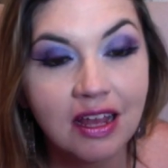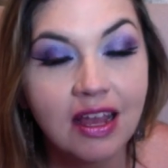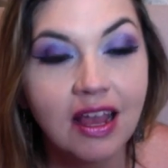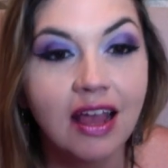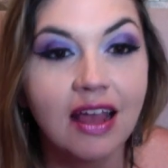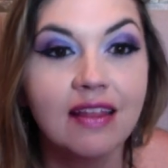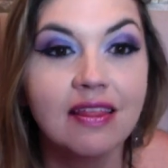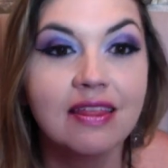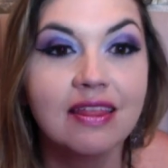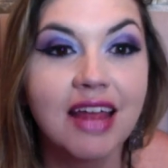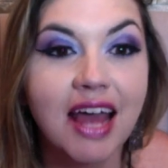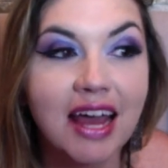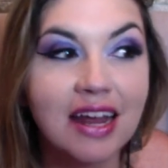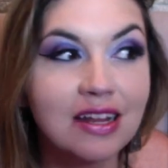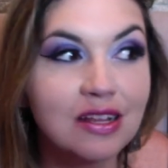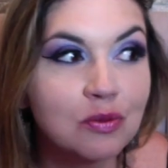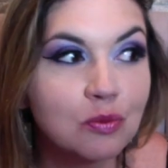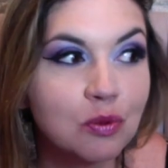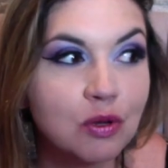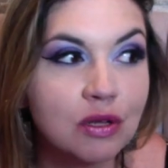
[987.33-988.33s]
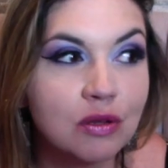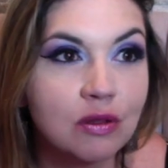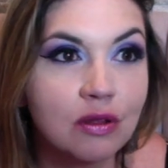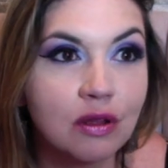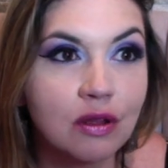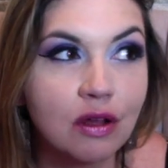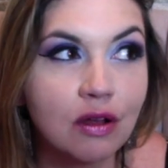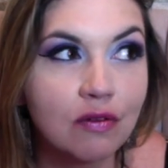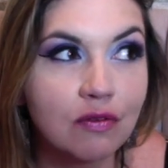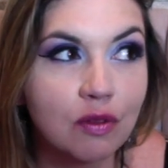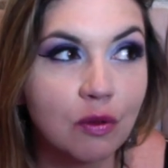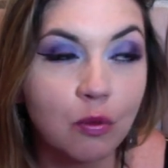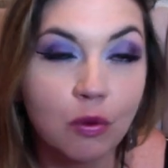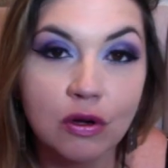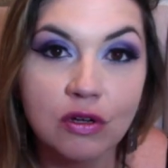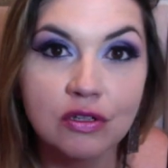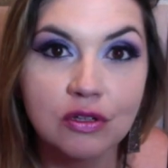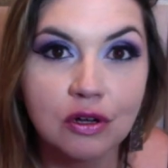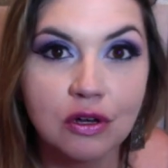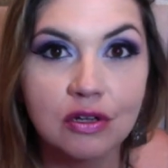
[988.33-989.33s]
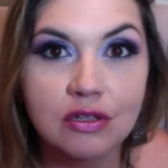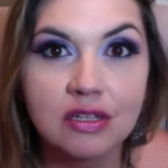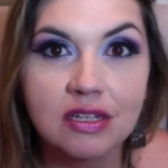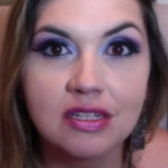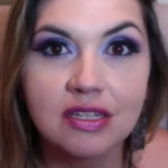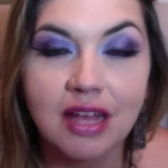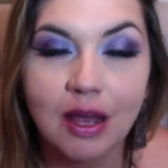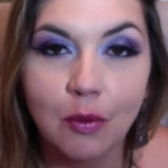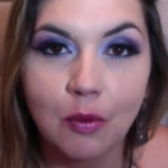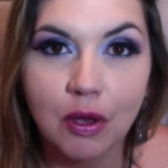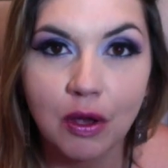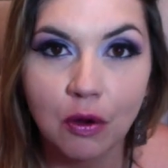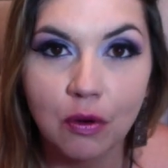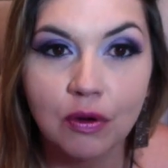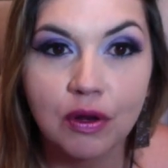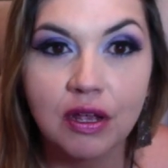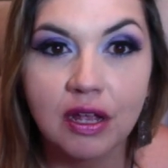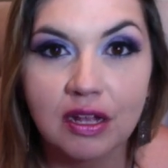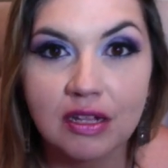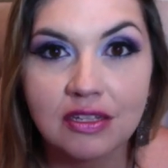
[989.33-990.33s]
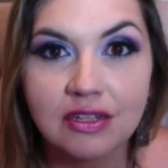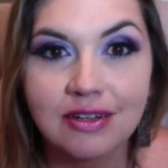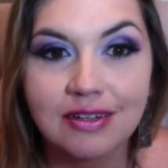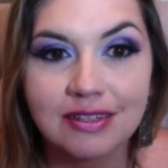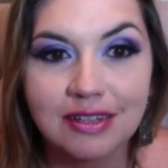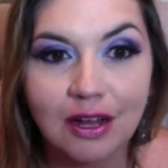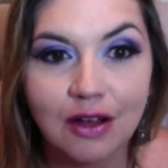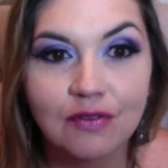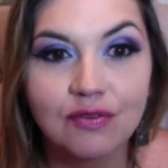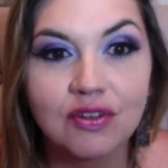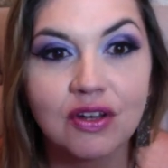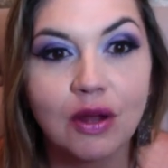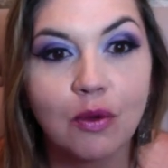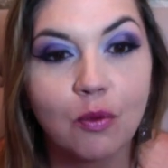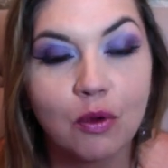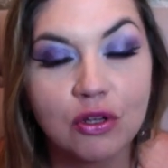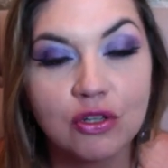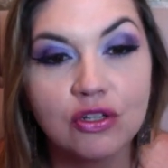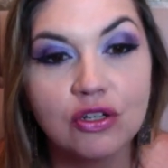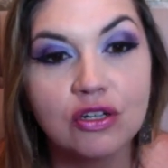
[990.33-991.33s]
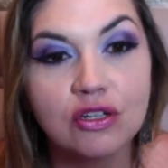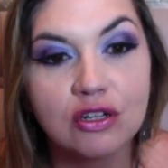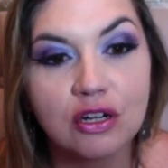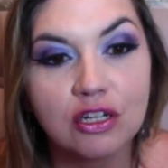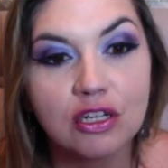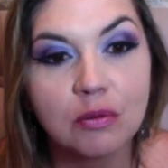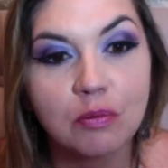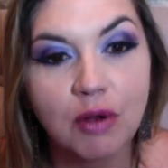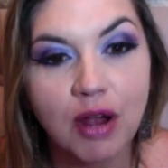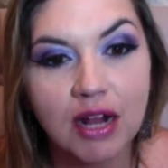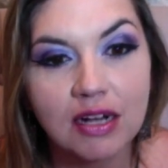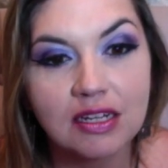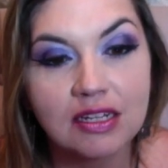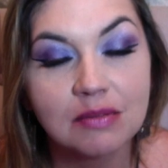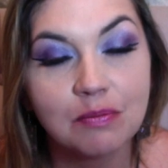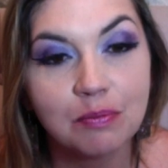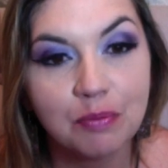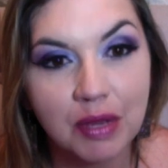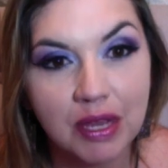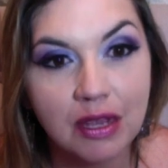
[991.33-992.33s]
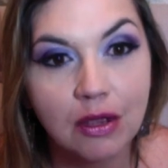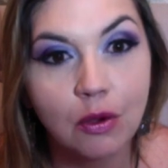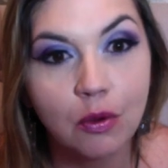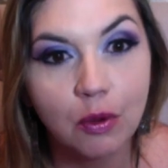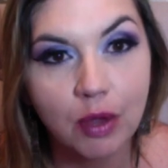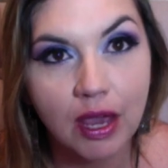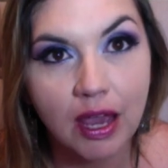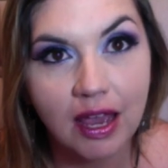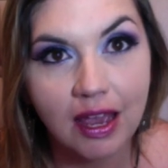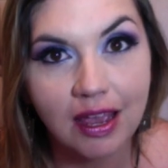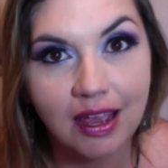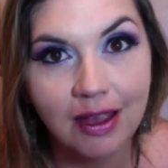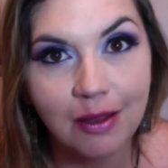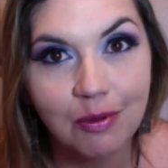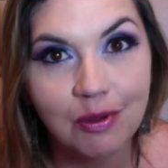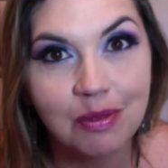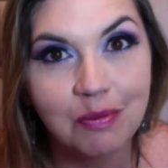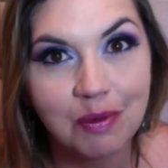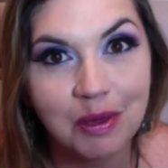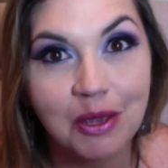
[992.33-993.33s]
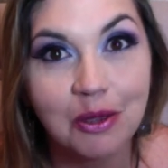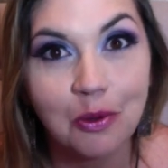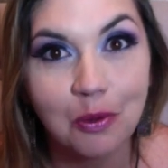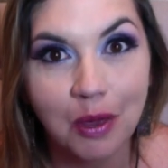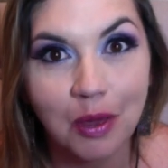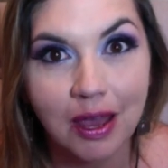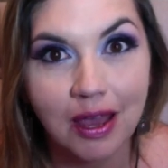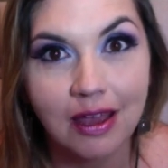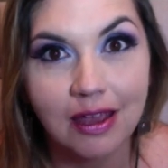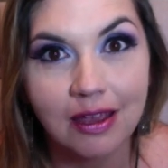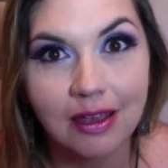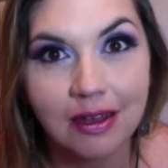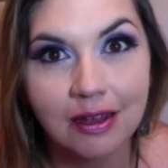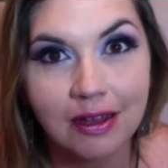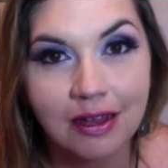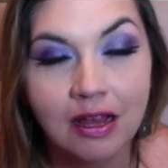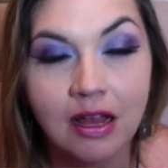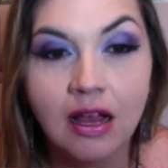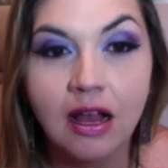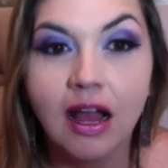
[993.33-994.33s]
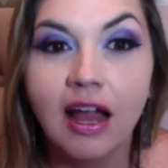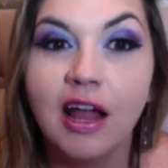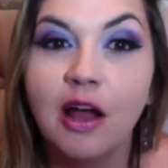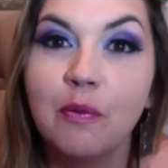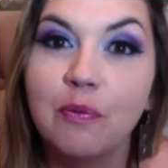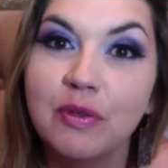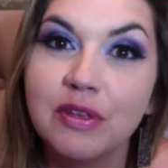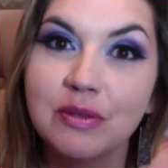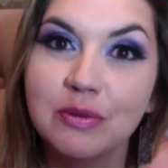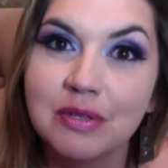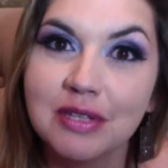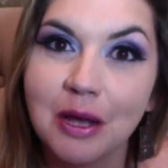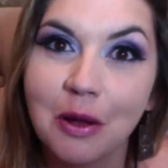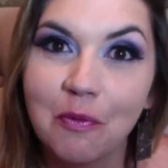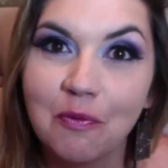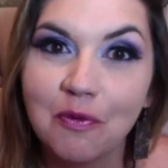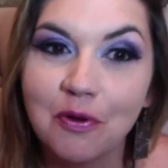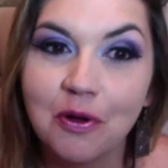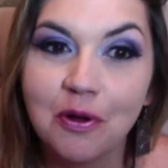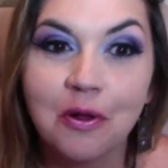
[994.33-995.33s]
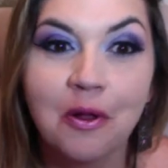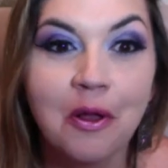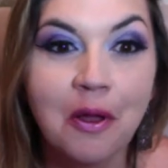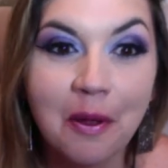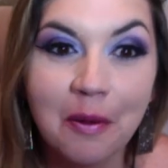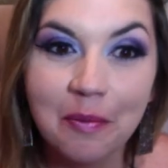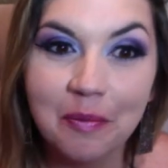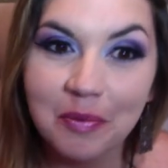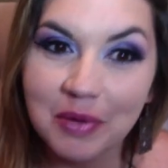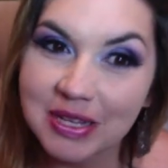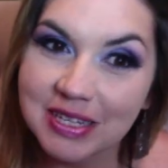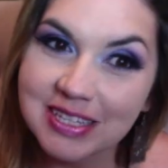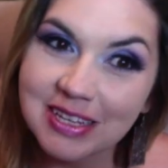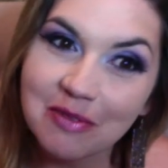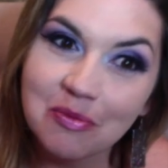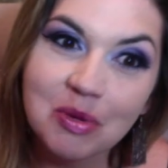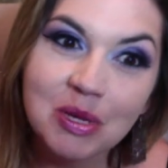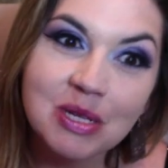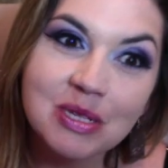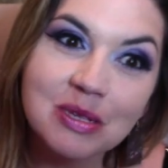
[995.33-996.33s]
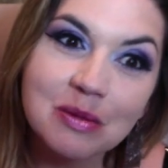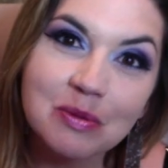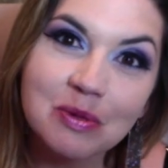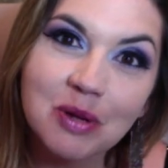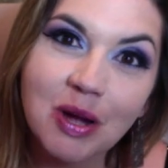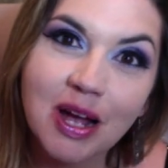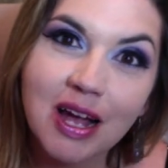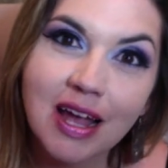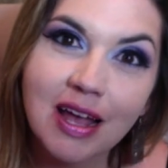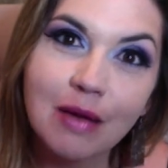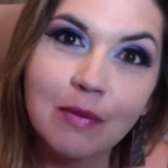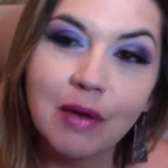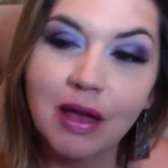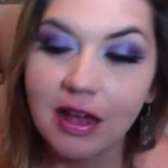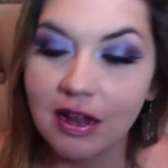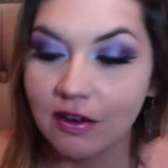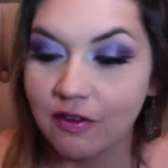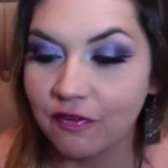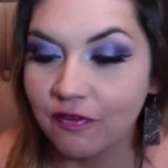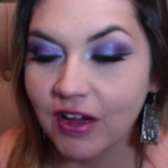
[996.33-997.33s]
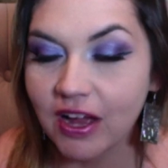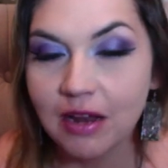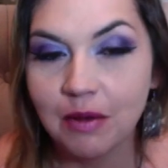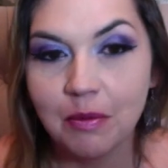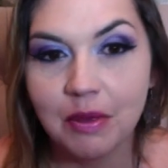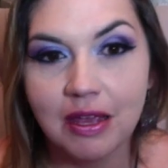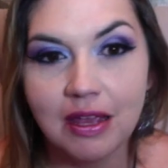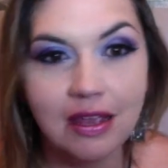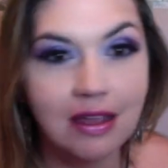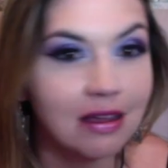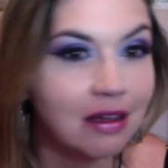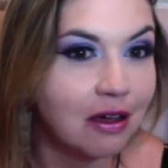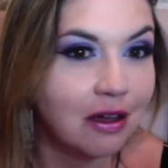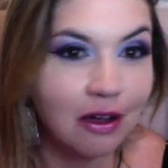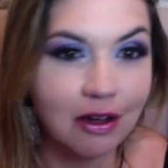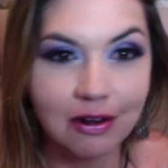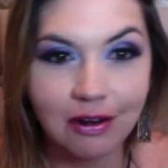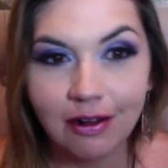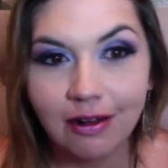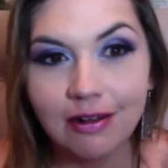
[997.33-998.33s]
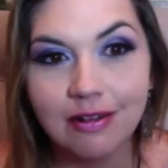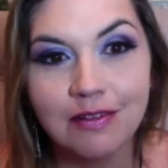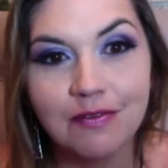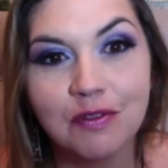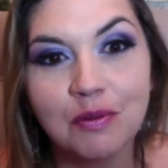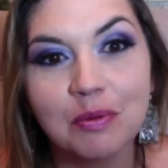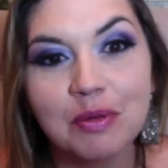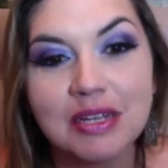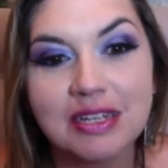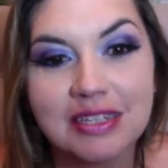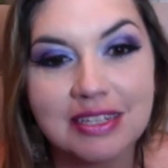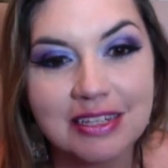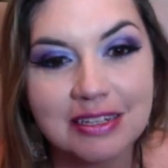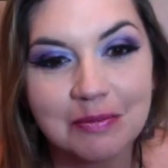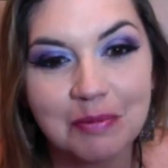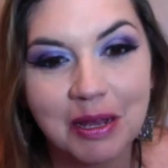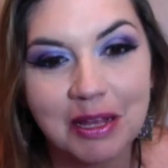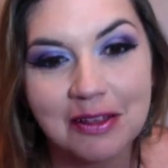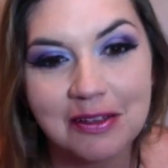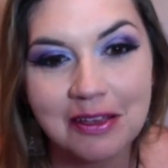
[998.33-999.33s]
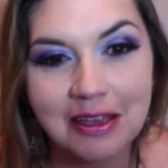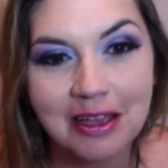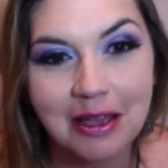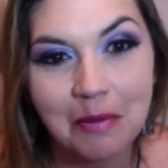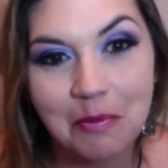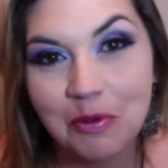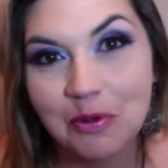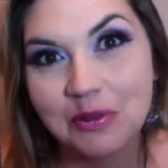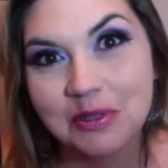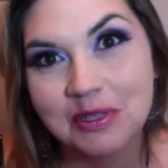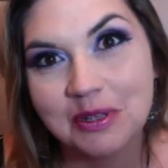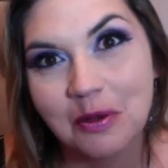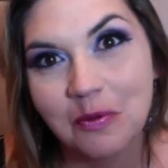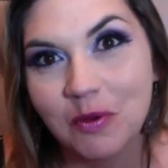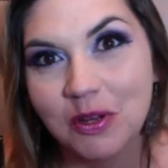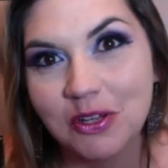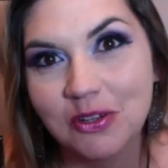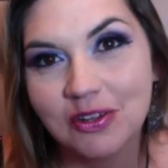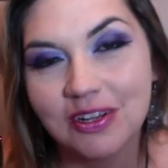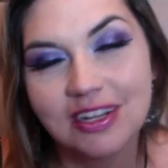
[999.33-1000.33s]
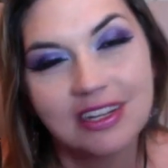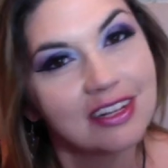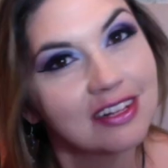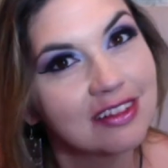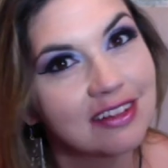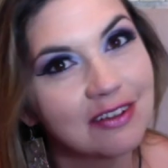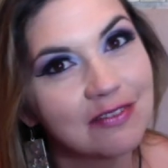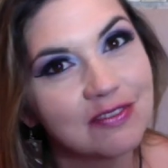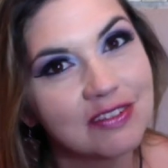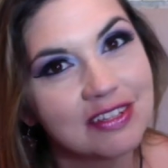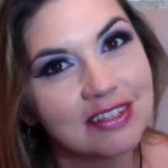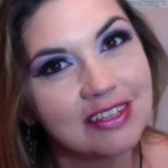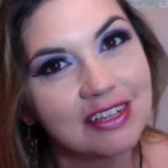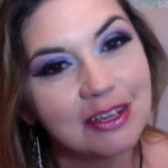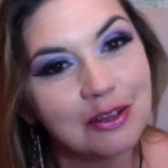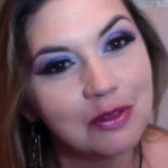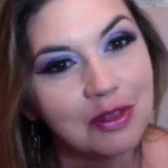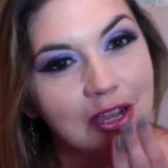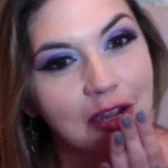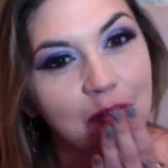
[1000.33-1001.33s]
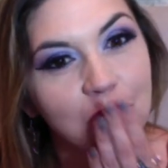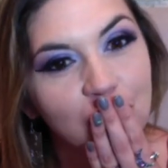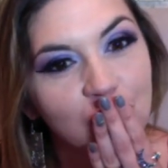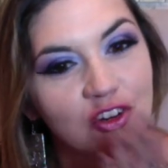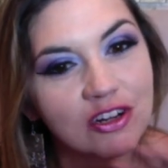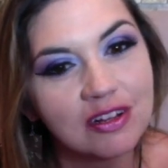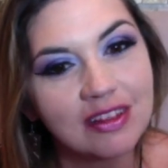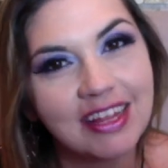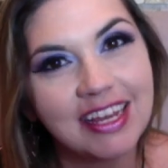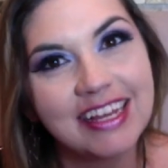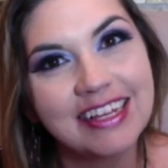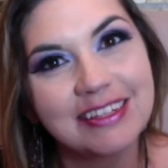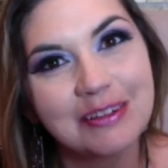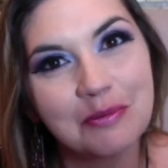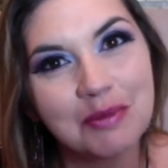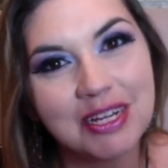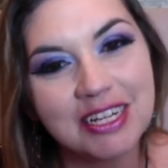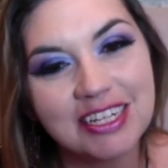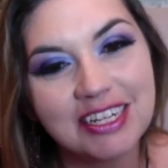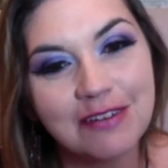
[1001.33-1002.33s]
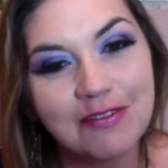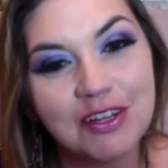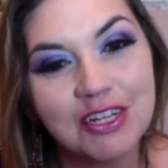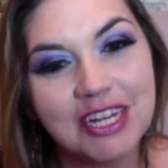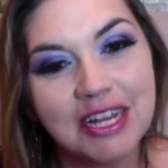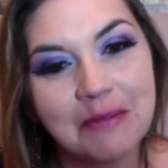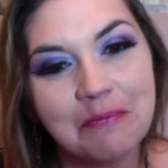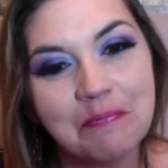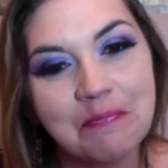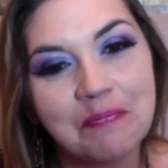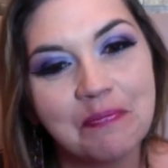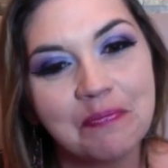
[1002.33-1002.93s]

And that is one of the worst curses that we hold against ourselves. And I want you to start to practice being okay with being okay. I hope this was helpful. Please give me a subscribe and find me on all of the places by looking up Moonstone Witchery, and I'd love to see you there. Thanks so much. Have a good day.